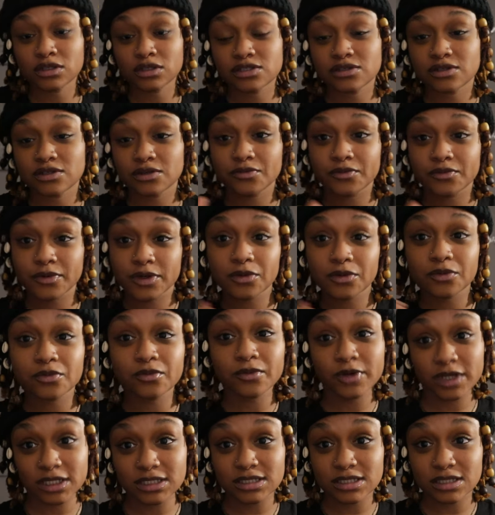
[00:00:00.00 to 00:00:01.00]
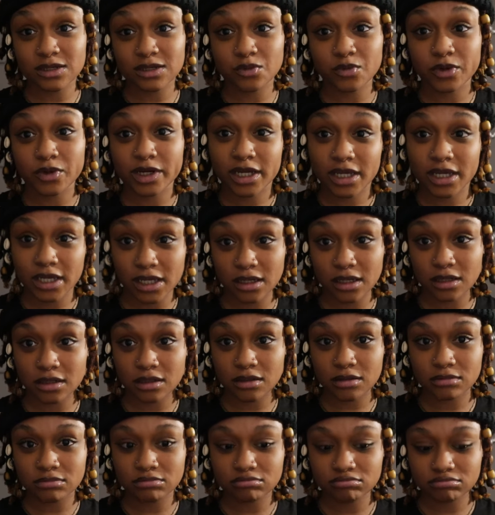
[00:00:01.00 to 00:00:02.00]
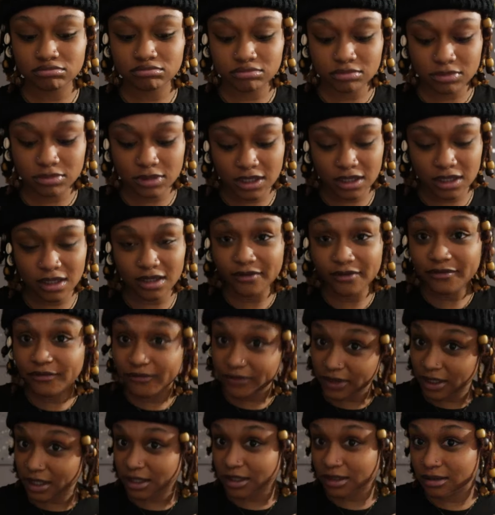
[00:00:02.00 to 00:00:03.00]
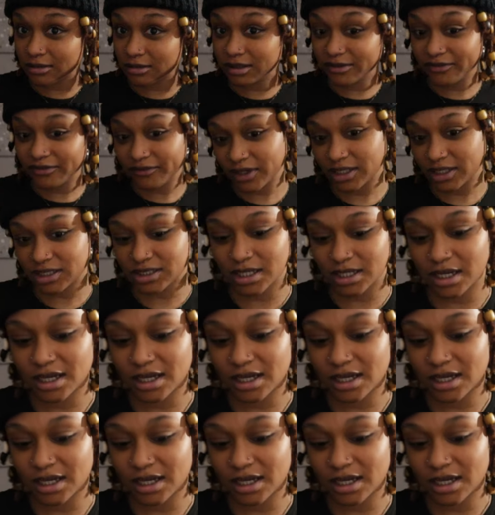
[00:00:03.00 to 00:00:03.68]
on to the real reason we're here, the fit, the fit